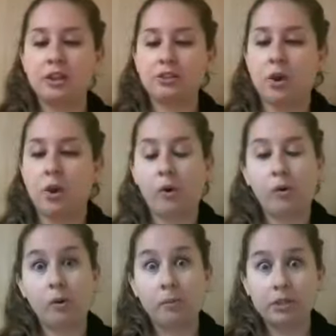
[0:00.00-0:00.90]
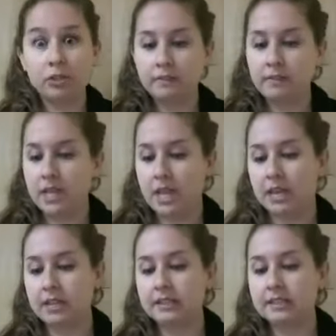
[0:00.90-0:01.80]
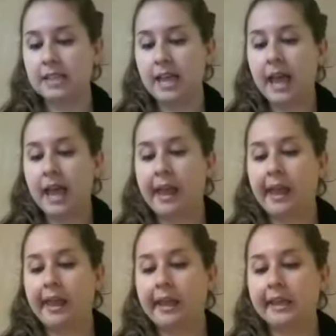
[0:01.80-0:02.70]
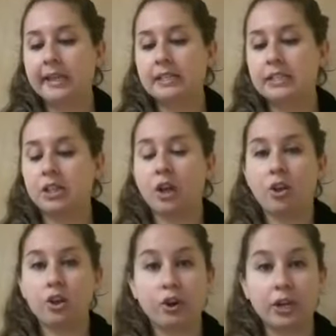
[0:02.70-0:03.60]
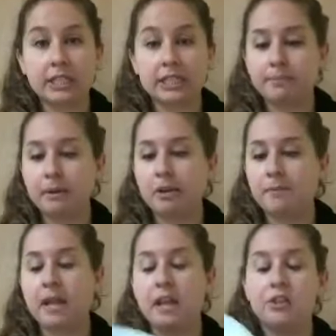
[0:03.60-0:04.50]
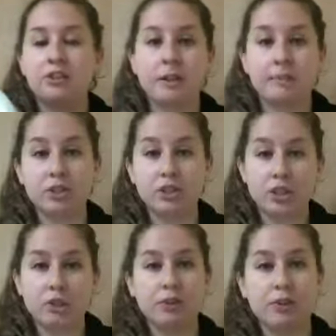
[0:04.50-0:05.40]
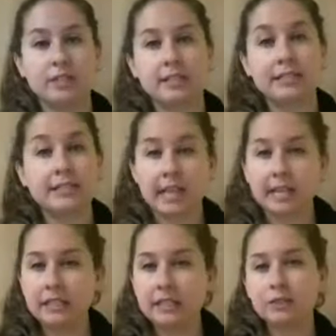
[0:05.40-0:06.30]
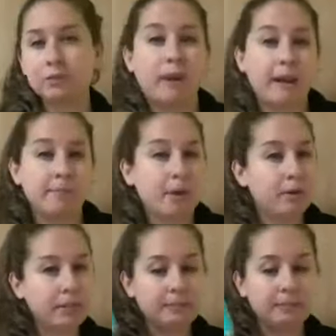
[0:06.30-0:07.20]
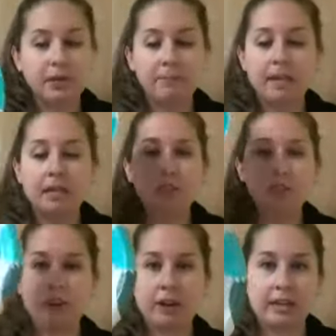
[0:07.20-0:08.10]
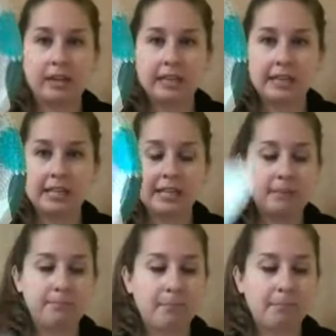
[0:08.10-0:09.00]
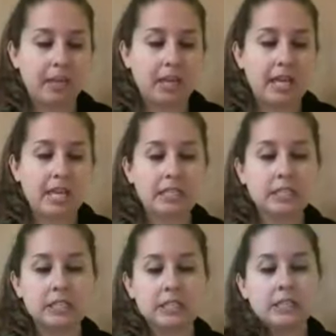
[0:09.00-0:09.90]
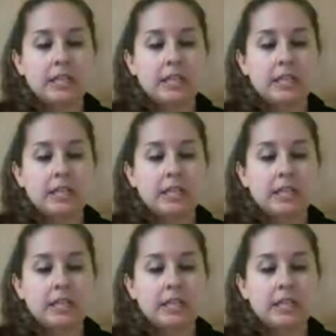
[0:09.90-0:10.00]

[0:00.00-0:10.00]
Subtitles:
there's a whole bunch of things, and your experiment, there's going to be 2. There's a Skittles rainbow experiment. So you're going to need this plate